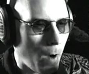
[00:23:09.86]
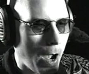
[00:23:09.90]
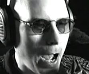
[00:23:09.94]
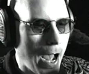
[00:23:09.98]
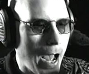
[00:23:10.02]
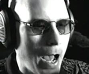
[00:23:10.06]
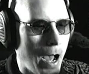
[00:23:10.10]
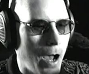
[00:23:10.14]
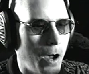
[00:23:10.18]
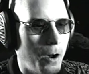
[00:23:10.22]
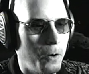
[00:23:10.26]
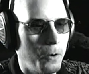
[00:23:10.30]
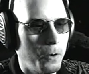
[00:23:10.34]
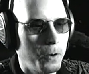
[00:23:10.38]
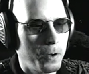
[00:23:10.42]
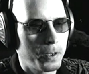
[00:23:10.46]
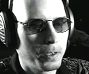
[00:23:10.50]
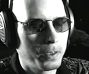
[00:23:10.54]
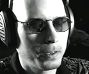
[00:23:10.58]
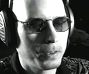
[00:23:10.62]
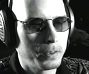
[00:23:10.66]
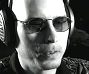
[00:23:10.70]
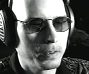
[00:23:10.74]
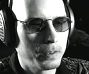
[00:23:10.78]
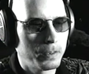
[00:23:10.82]
wow. They
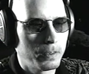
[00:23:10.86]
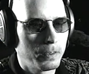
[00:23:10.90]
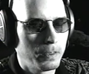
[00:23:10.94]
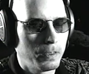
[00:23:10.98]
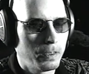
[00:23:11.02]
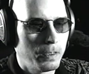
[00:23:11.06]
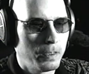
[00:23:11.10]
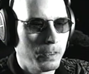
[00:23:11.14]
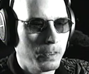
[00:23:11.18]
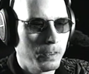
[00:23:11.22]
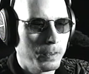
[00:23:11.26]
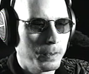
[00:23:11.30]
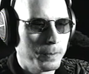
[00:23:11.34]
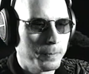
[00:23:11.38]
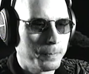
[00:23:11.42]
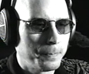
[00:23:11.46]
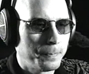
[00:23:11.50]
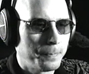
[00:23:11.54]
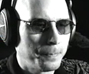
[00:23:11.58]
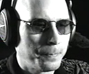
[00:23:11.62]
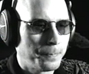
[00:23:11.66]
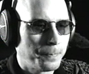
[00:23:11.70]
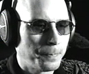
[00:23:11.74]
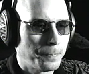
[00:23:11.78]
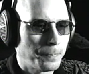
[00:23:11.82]
actually
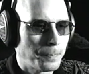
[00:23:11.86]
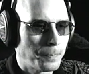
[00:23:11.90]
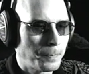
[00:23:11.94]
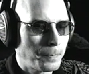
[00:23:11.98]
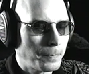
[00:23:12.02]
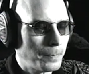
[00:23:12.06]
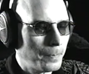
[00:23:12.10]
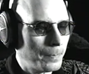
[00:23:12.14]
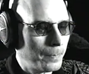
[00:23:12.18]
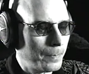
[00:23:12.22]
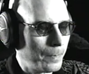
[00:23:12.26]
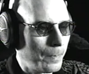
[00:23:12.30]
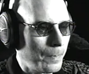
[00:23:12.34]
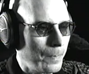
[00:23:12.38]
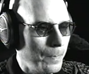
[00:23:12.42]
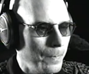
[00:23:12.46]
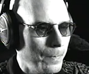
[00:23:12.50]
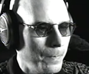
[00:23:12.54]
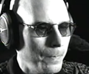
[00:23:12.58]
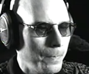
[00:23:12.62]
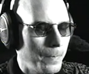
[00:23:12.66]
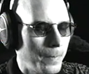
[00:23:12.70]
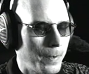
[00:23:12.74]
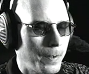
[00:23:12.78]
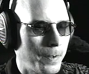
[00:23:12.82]
not only
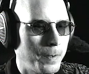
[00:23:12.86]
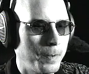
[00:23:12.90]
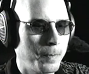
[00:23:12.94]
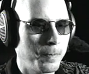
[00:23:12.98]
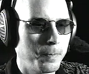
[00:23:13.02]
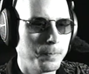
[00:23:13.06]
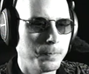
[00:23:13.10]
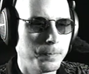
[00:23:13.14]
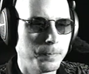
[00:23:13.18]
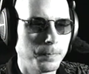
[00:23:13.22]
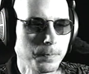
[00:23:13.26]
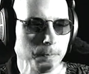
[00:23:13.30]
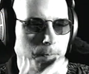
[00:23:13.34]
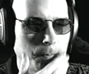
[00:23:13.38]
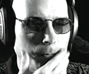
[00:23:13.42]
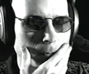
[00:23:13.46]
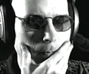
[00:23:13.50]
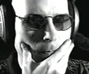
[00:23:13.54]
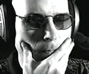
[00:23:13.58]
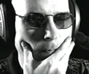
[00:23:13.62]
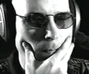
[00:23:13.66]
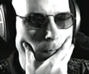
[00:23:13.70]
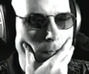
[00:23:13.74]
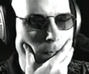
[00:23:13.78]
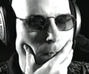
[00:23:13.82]
did they build the
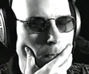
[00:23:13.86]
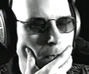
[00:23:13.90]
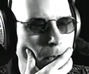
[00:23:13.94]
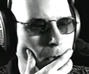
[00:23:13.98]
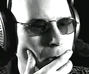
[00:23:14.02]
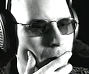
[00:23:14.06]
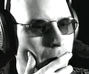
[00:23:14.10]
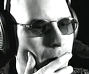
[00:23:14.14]
relationship with the